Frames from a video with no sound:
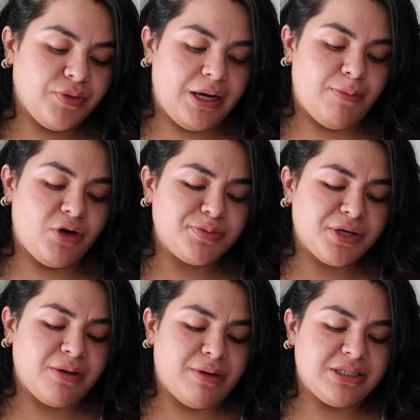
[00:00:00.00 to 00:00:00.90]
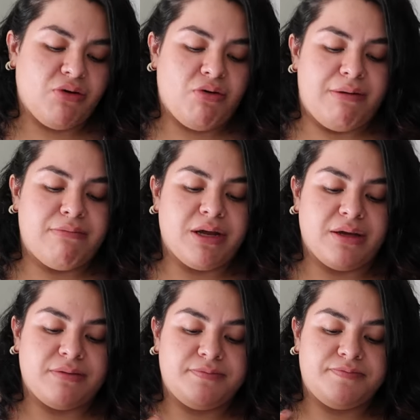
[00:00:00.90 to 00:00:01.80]
A lo mejor porque nomás tengo
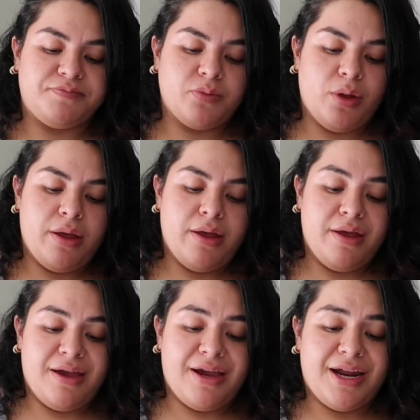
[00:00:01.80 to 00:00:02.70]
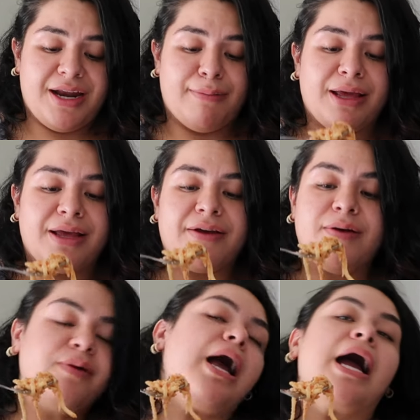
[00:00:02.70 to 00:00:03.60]
hambre. And I'm like,
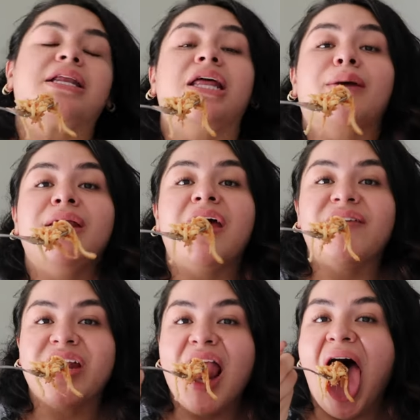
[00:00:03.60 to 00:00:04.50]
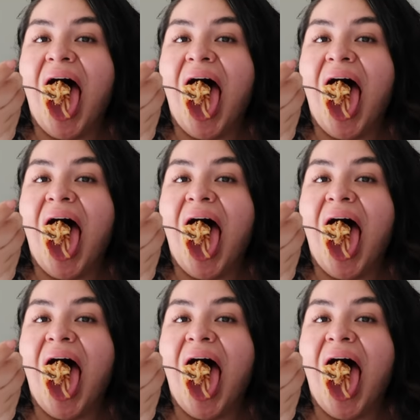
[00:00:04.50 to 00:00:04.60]
acting like I'm in heaven.